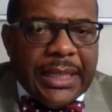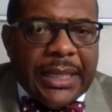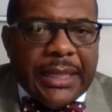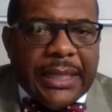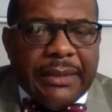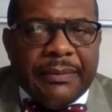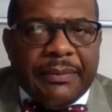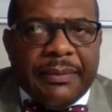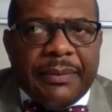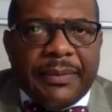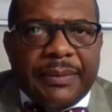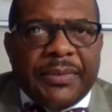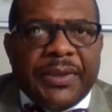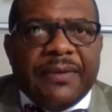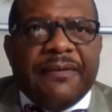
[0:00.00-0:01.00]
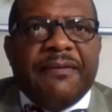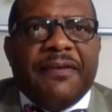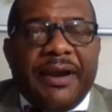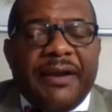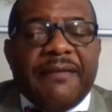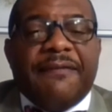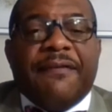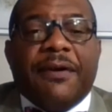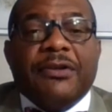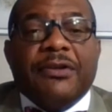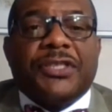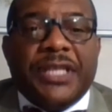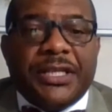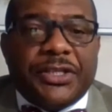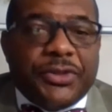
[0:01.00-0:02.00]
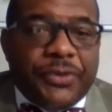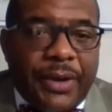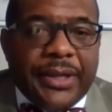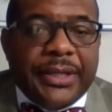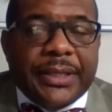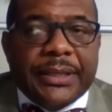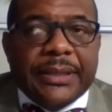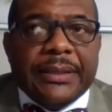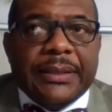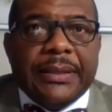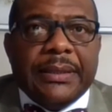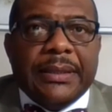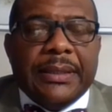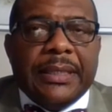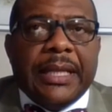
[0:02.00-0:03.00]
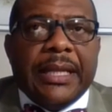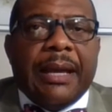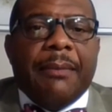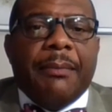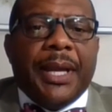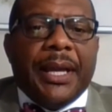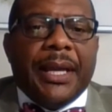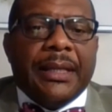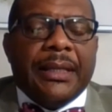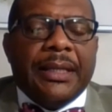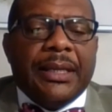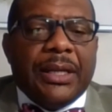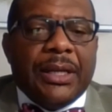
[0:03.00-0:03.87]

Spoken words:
And the very first Centralian that I met